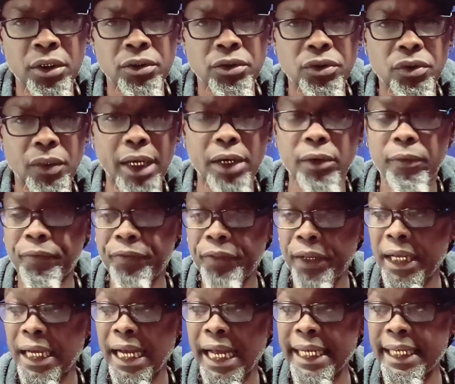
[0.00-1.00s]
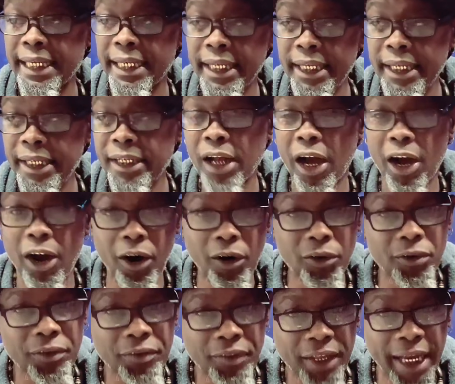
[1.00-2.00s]
So I don't think I need
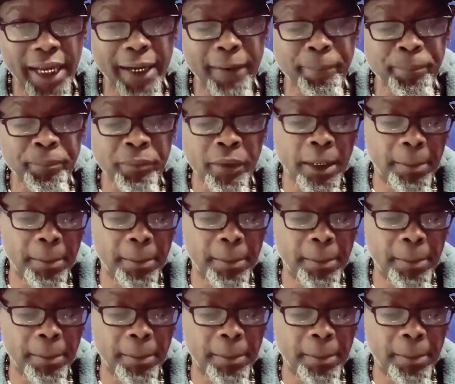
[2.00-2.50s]
all of that,